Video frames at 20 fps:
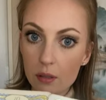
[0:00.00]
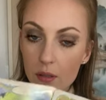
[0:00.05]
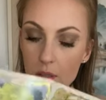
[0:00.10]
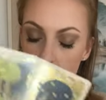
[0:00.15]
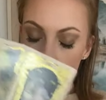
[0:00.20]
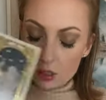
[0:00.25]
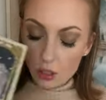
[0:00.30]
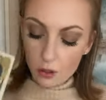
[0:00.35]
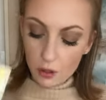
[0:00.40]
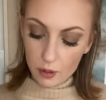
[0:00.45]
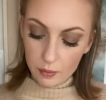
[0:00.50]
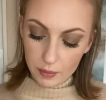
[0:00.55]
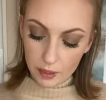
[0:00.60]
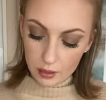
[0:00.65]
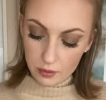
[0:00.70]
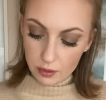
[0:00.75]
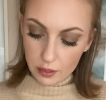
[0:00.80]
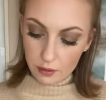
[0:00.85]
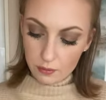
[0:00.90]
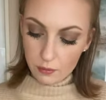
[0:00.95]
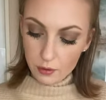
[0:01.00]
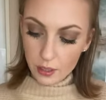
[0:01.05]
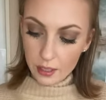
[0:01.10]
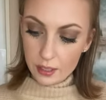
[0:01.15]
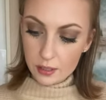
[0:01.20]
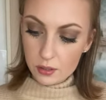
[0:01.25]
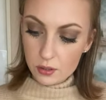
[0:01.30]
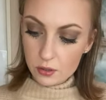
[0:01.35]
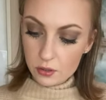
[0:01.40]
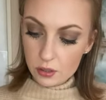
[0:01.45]
There's a hermit looking for
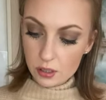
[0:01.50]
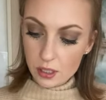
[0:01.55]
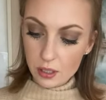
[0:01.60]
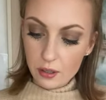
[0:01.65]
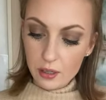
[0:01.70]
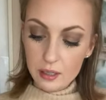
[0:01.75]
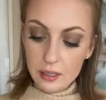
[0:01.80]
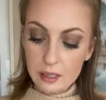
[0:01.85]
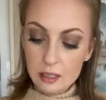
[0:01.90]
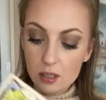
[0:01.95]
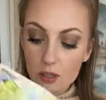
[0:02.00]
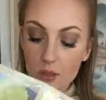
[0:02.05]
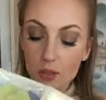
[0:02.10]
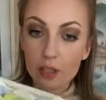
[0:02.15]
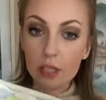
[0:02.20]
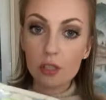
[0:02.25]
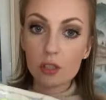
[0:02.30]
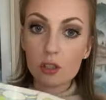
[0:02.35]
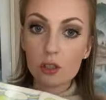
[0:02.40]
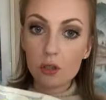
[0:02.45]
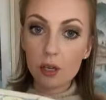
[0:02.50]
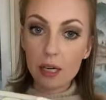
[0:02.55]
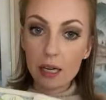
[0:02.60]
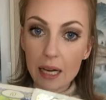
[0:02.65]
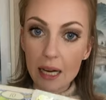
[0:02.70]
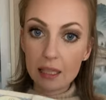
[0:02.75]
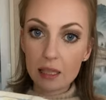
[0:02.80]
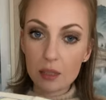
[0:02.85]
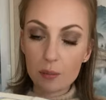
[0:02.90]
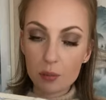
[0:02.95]
answers here, and he's looking straight
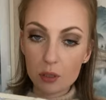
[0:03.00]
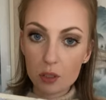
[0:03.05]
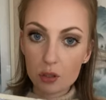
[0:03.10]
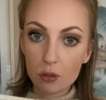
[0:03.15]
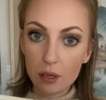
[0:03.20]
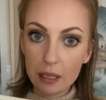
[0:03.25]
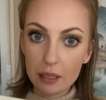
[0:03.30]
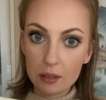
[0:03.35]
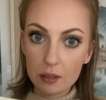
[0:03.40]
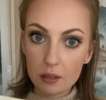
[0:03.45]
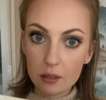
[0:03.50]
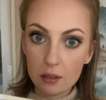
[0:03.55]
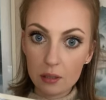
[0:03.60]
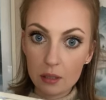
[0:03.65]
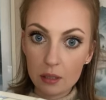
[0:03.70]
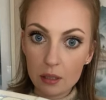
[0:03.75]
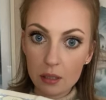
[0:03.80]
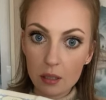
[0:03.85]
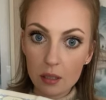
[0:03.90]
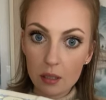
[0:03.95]
at the betrayal.